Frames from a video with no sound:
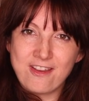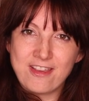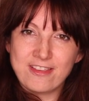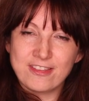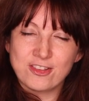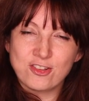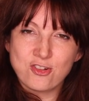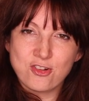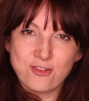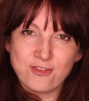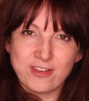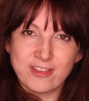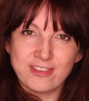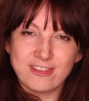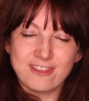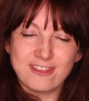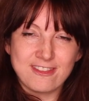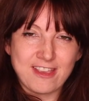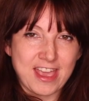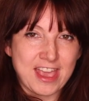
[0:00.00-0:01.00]
his
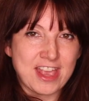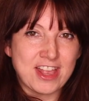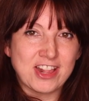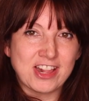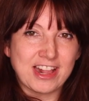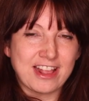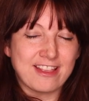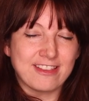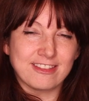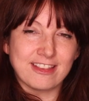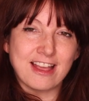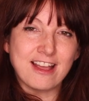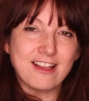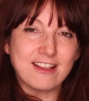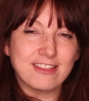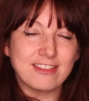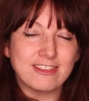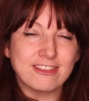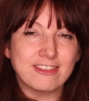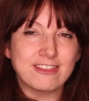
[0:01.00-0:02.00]
current stage is
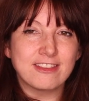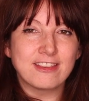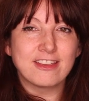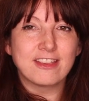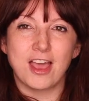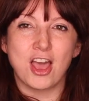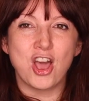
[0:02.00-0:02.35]
at.